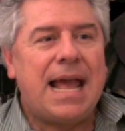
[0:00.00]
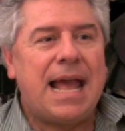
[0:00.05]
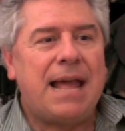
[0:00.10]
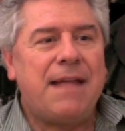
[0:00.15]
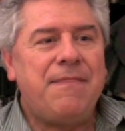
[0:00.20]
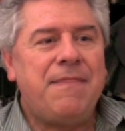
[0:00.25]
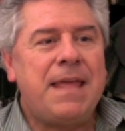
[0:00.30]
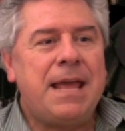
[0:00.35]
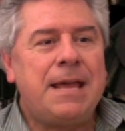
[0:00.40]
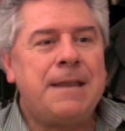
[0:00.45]

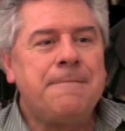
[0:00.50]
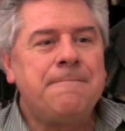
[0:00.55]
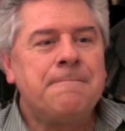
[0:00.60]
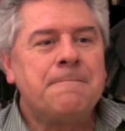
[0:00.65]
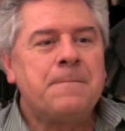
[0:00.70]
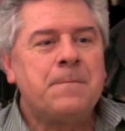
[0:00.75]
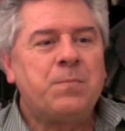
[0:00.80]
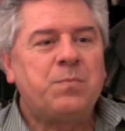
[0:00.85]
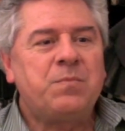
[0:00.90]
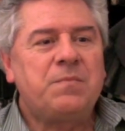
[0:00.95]
And then
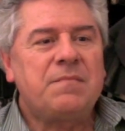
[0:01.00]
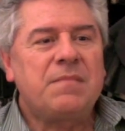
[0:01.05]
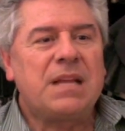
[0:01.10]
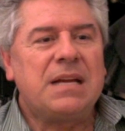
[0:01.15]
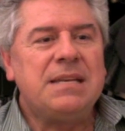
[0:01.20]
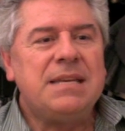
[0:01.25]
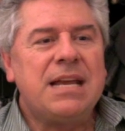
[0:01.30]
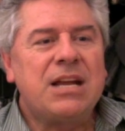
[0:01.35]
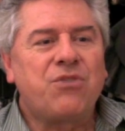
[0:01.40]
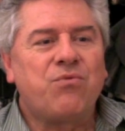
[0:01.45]

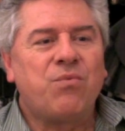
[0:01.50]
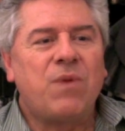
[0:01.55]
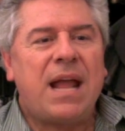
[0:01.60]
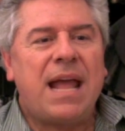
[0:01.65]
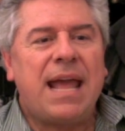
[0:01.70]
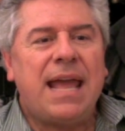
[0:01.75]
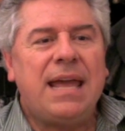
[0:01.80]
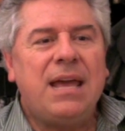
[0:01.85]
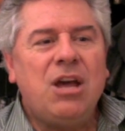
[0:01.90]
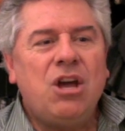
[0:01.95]
Nick
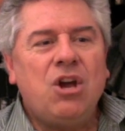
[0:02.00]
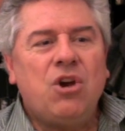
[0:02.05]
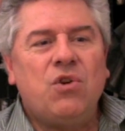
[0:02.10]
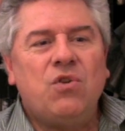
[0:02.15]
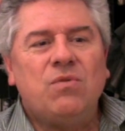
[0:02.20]
Ray,